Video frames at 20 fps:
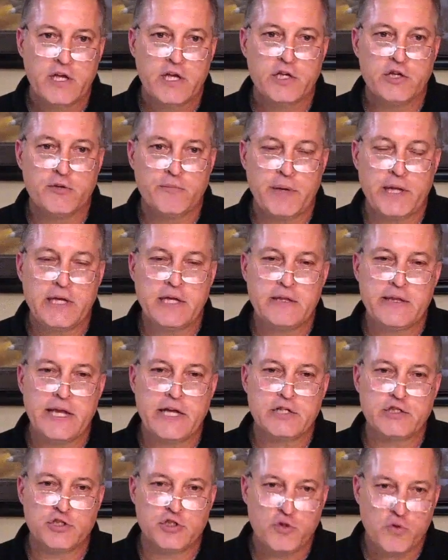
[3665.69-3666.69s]
You're making
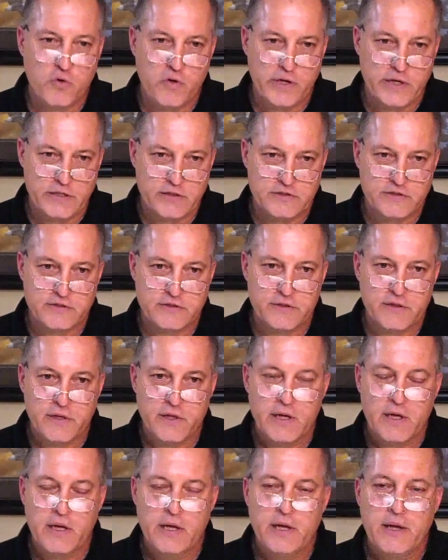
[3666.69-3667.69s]
that choice.
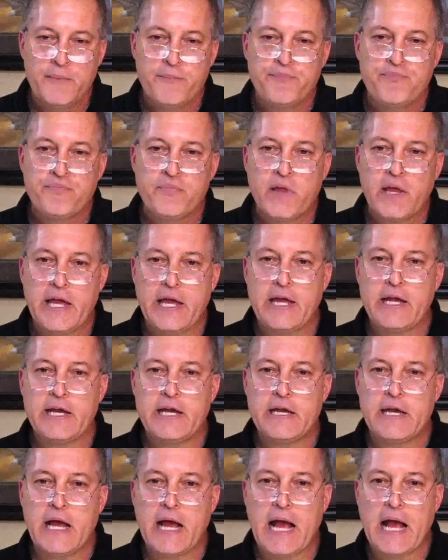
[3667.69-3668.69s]

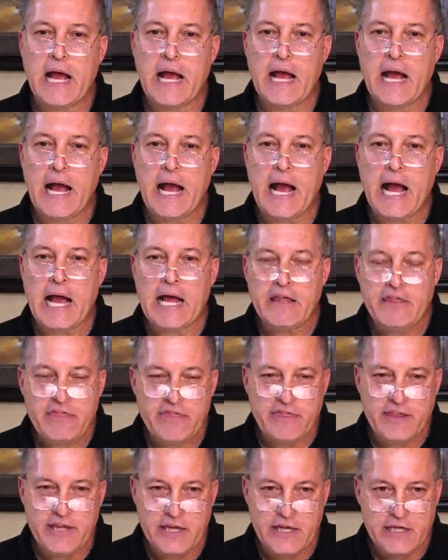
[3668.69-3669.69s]
And I
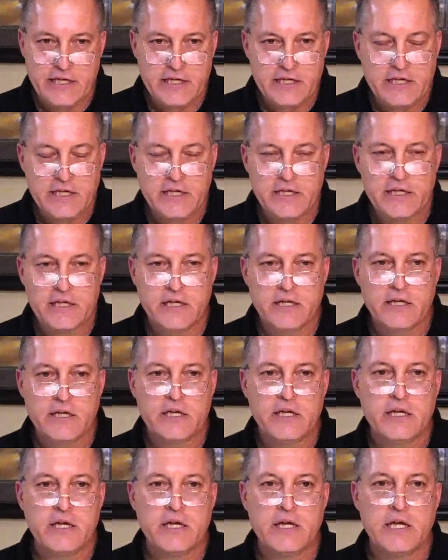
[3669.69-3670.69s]
think
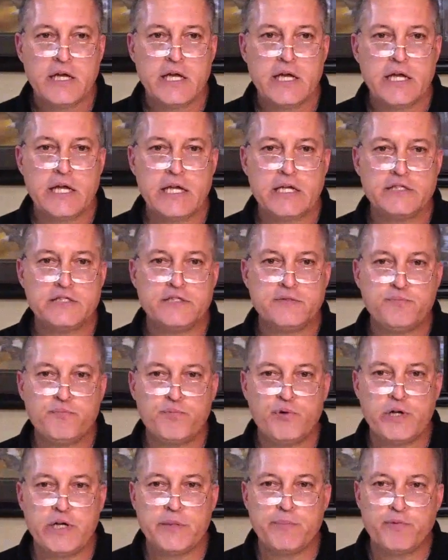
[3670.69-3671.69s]
it's
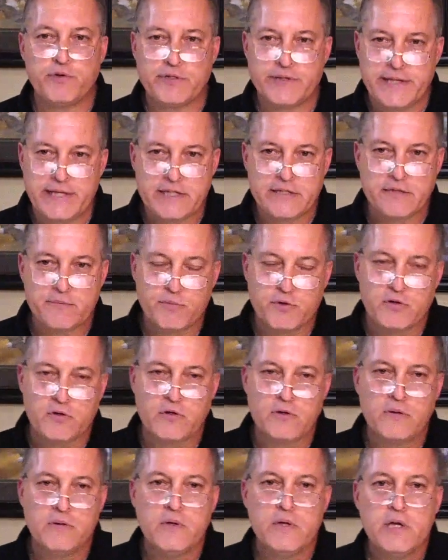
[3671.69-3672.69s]
pretty
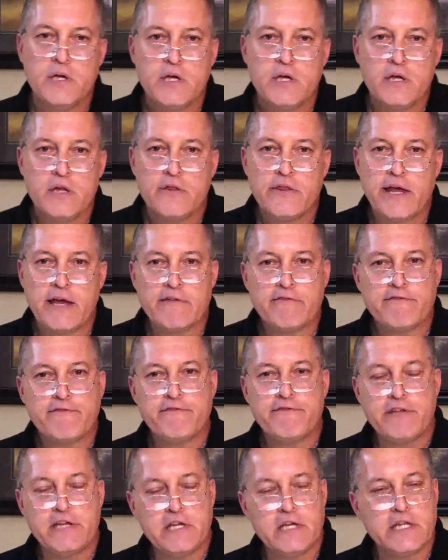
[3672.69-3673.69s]
predictable that
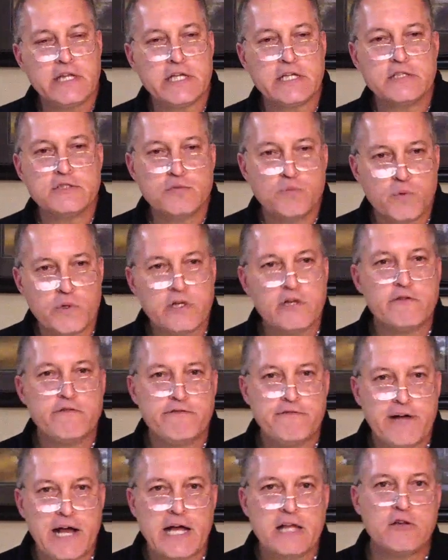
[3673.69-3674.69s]
feelings will
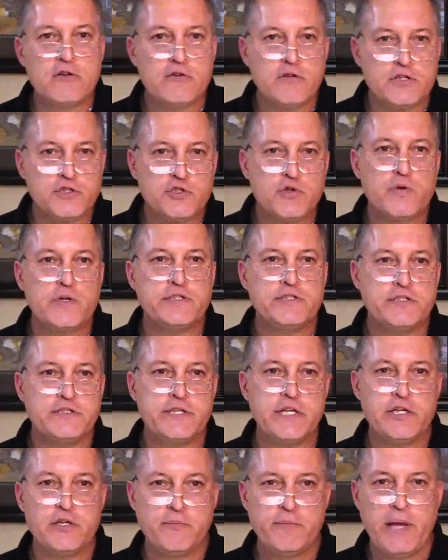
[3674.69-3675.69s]
follow the choices
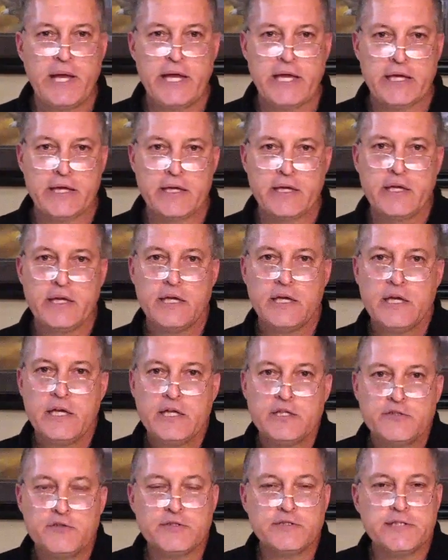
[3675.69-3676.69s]
that you make.
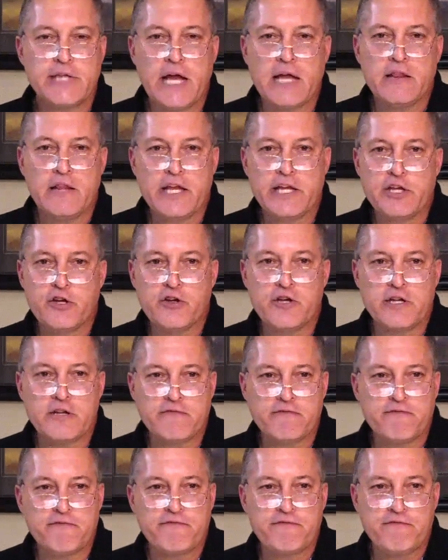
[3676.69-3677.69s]
So it's not like you're going to
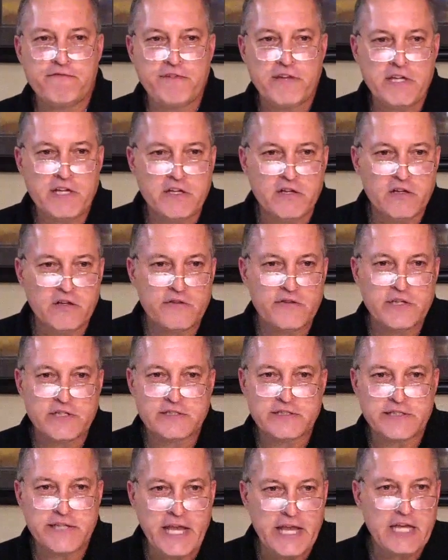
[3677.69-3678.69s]
feel
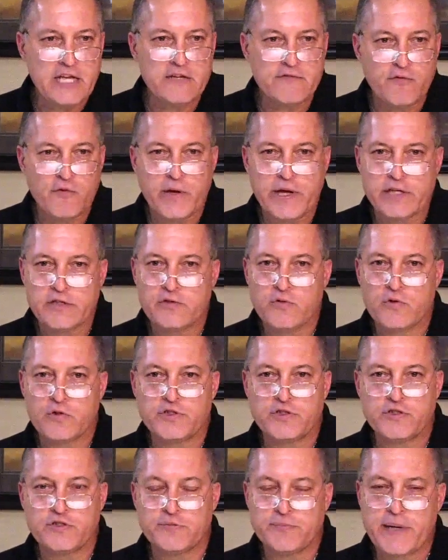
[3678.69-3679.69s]
this negative way towards
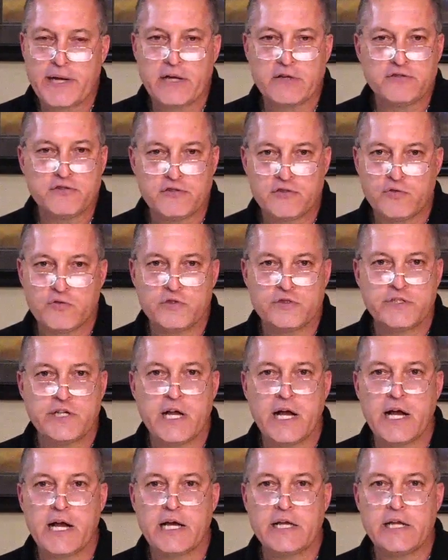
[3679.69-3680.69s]
your spouse or towards
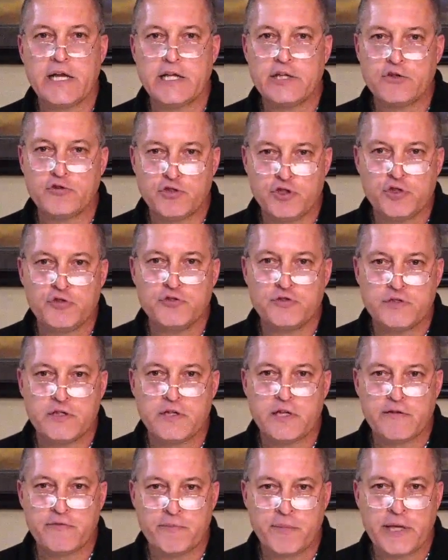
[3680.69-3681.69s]
God and you choose to
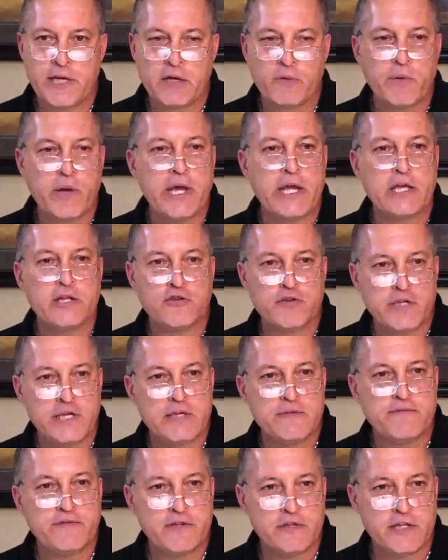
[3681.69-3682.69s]
love them anyway and you
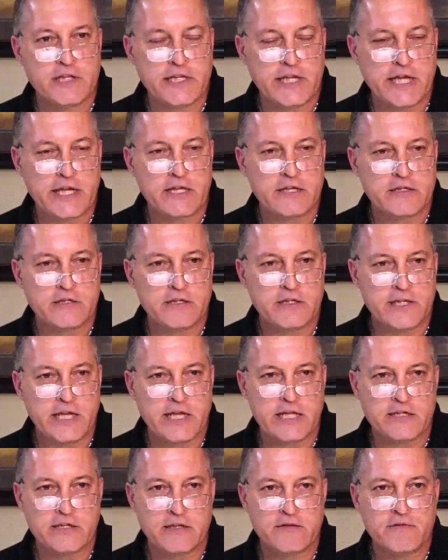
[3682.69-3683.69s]
keep feeling neg- the
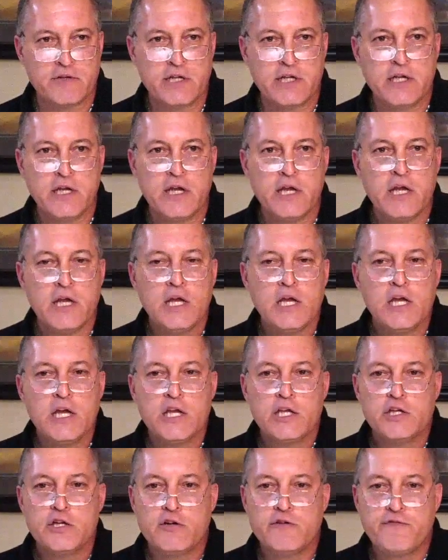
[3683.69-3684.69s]
negativity,
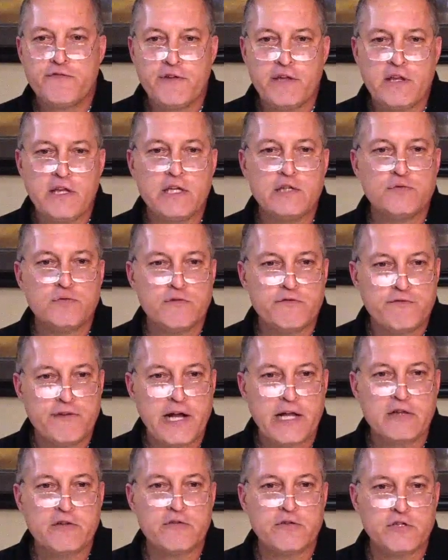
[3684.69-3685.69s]
your feelings will
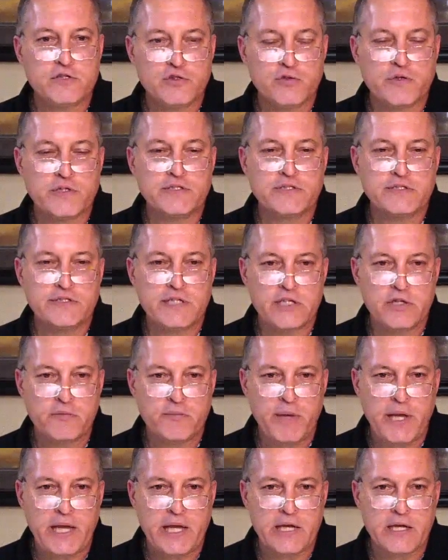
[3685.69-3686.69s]
follow the choices that you
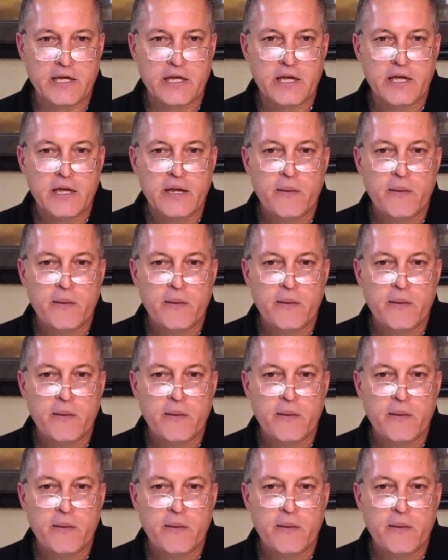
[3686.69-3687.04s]
make.